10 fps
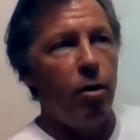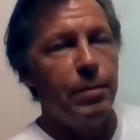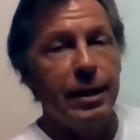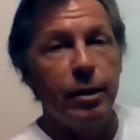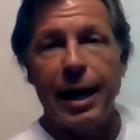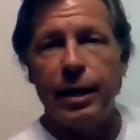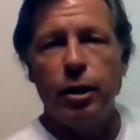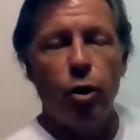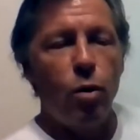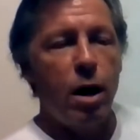all Mendel had to
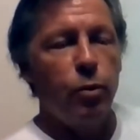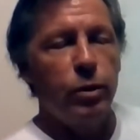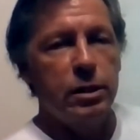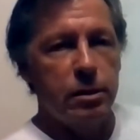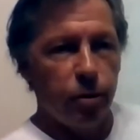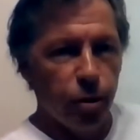go on was